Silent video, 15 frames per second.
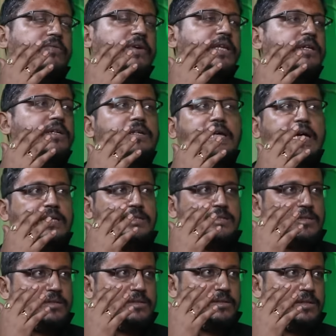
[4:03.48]
very
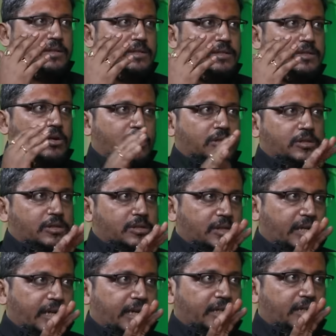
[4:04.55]
detached. It is not
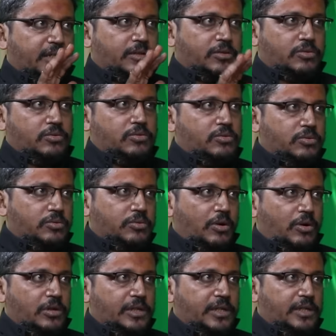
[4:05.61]
connected to
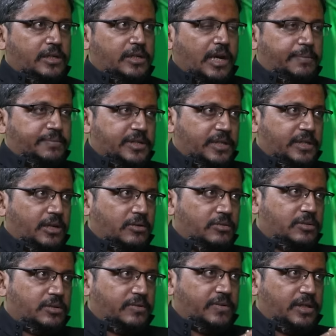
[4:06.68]
all the ups and
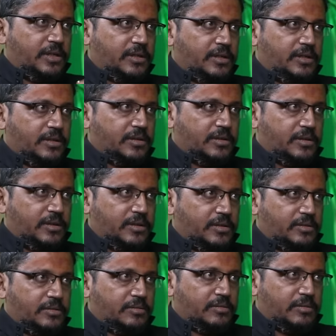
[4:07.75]
downs of the
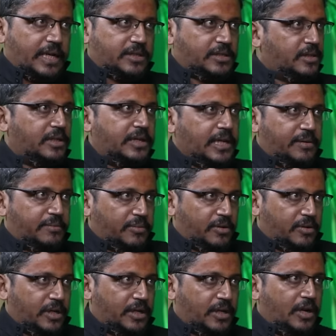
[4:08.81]
astral realm,
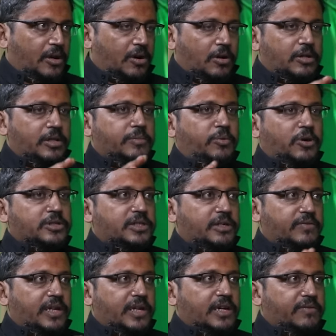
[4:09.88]
okay, or the
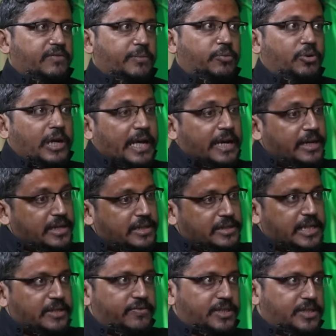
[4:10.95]
positive negative, the polarities
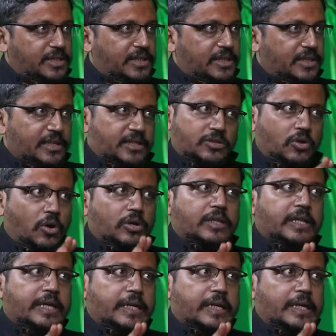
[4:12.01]
that we see here is not
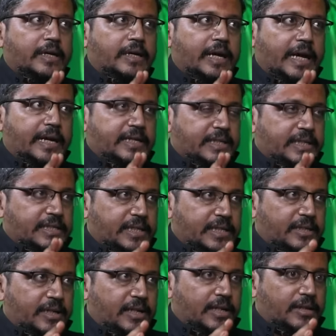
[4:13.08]
there. And as I
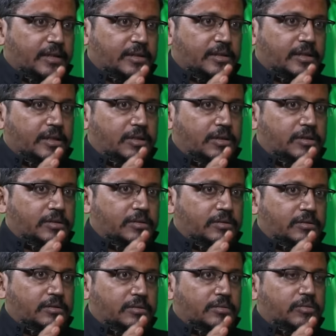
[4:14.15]
said, the
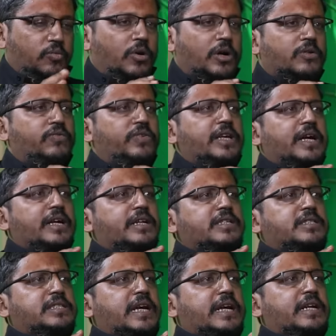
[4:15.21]
what we
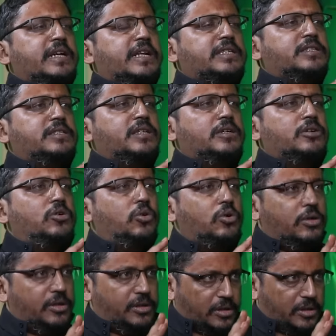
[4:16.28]
understand as the
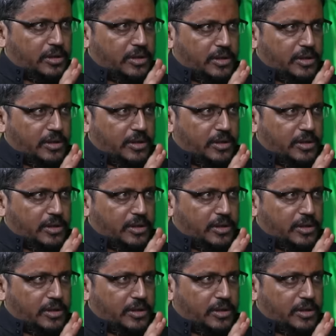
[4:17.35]
good,